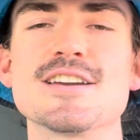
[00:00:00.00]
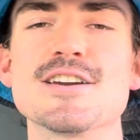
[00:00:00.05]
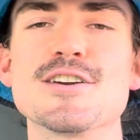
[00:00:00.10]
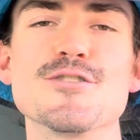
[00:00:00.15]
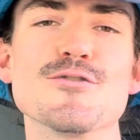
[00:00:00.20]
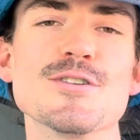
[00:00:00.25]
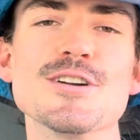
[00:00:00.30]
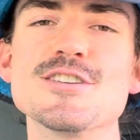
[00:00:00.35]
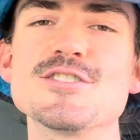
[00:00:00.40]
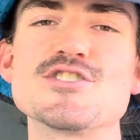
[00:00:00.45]
a
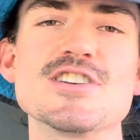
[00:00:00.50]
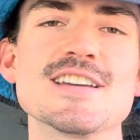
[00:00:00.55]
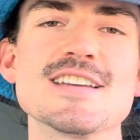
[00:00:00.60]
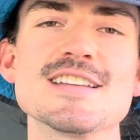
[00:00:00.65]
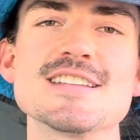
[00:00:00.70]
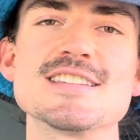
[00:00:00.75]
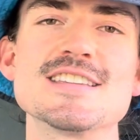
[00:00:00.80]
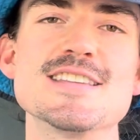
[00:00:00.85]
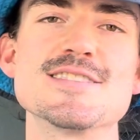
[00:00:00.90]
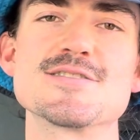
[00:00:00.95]
grilled
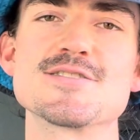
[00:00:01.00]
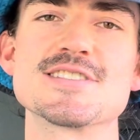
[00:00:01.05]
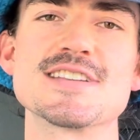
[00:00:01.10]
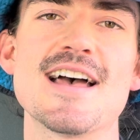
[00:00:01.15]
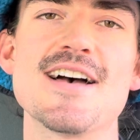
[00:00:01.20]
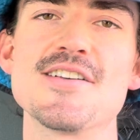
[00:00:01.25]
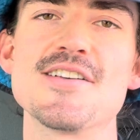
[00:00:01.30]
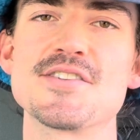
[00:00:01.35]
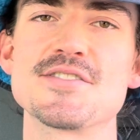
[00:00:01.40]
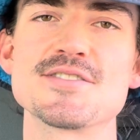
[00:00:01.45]
chicken Caesar
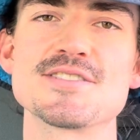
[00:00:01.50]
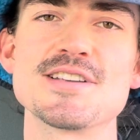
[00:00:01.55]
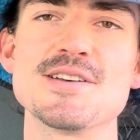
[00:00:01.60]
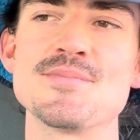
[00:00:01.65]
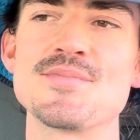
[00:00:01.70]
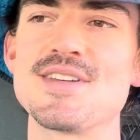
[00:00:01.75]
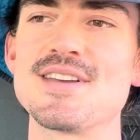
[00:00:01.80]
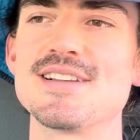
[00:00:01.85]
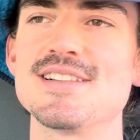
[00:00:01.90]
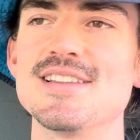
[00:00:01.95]
salad or
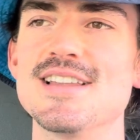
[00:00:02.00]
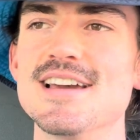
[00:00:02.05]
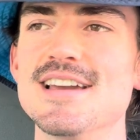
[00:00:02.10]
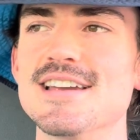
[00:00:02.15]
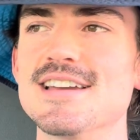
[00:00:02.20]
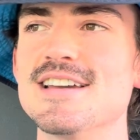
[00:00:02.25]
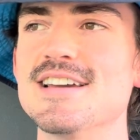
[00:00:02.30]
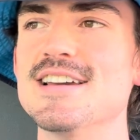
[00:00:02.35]
something, like,